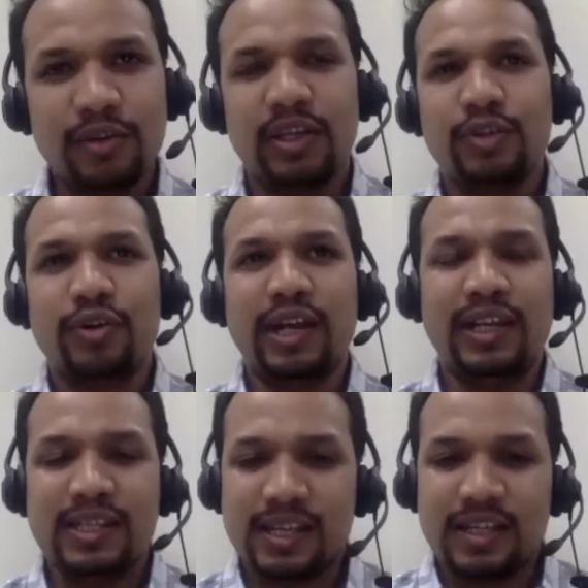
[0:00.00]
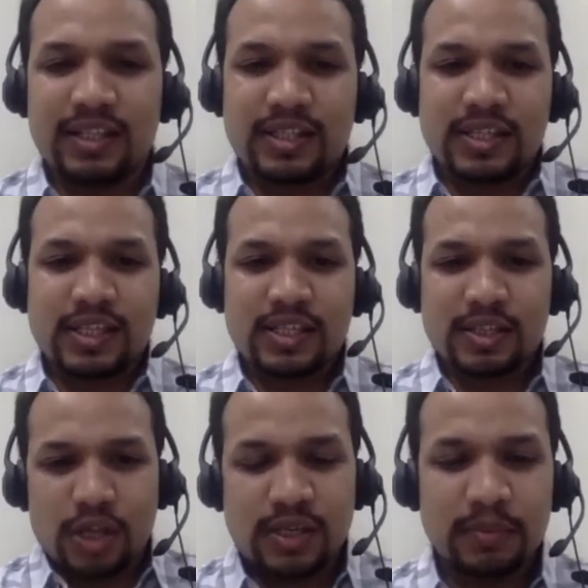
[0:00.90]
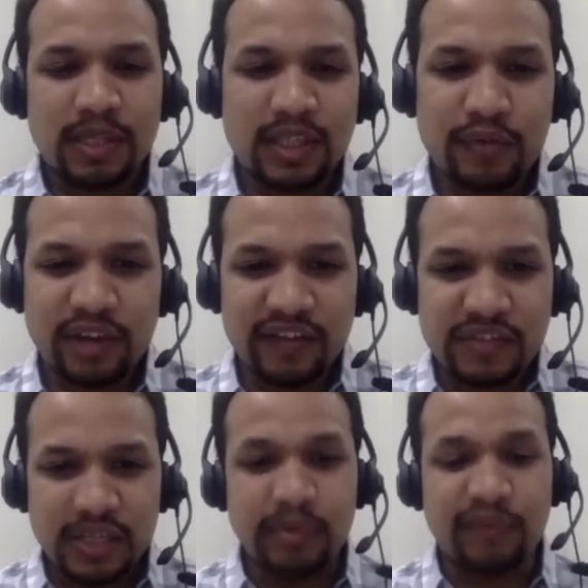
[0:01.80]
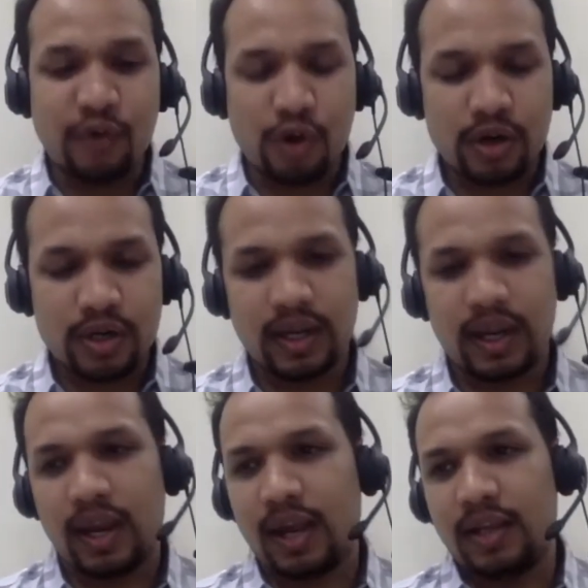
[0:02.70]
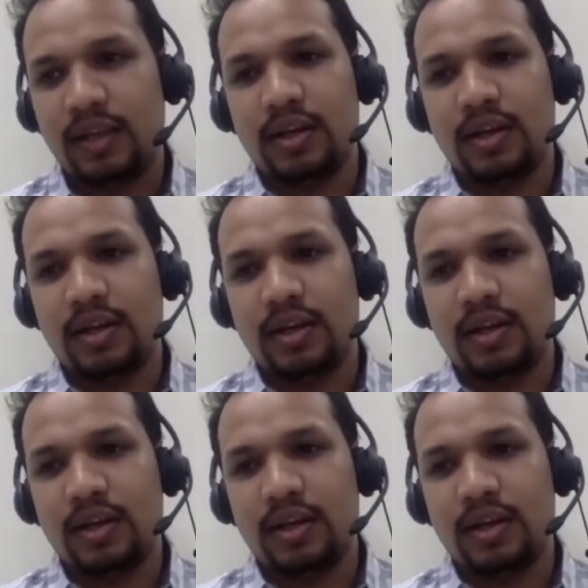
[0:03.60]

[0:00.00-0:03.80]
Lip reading: You rightly said that this is not something that we have seen before, and